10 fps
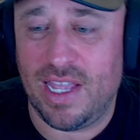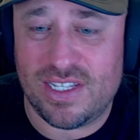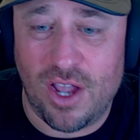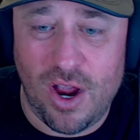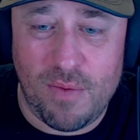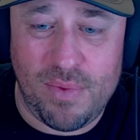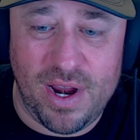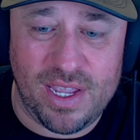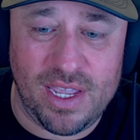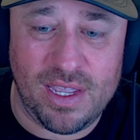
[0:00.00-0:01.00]
It's
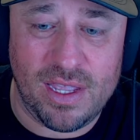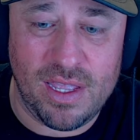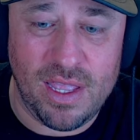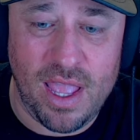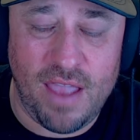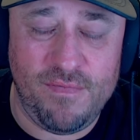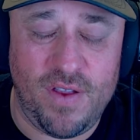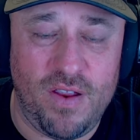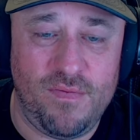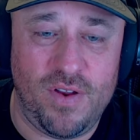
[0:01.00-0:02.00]
heartbreaking and
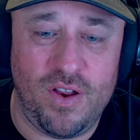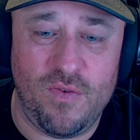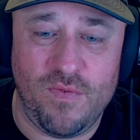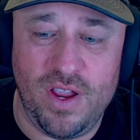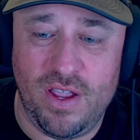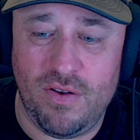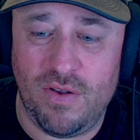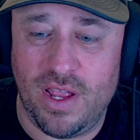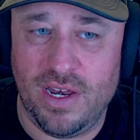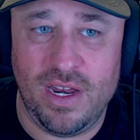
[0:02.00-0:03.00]
very, very real.
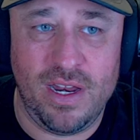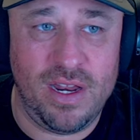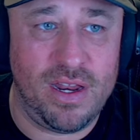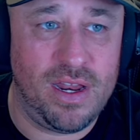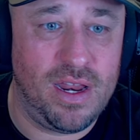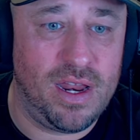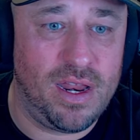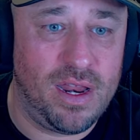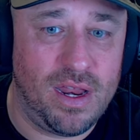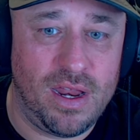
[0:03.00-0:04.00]
And
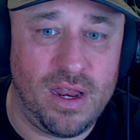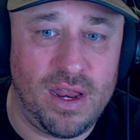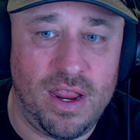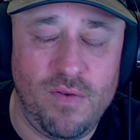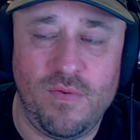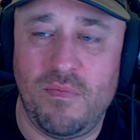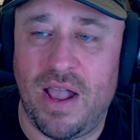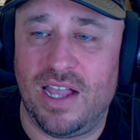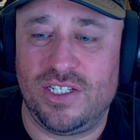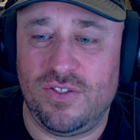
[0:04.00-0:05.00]
it
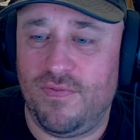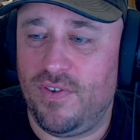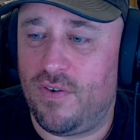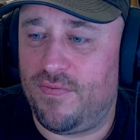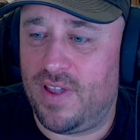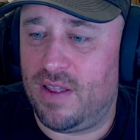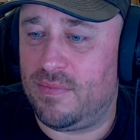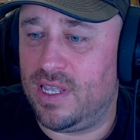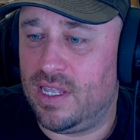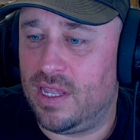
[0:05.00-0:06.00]
reminds you of your
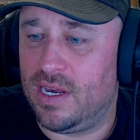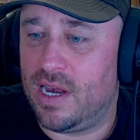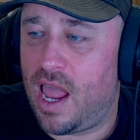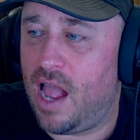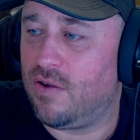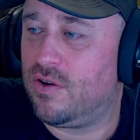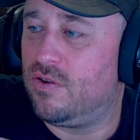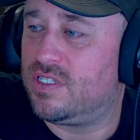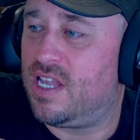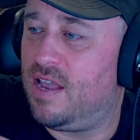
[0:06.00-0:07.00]
family and how
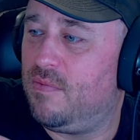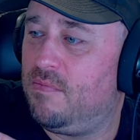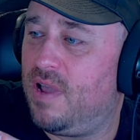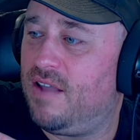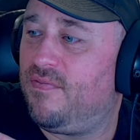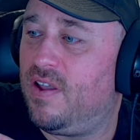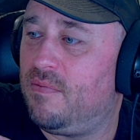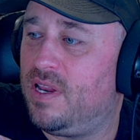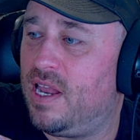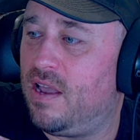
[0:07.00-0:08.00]
close I am with my
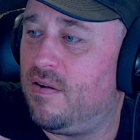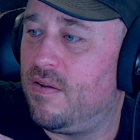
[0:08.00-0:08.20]
family now.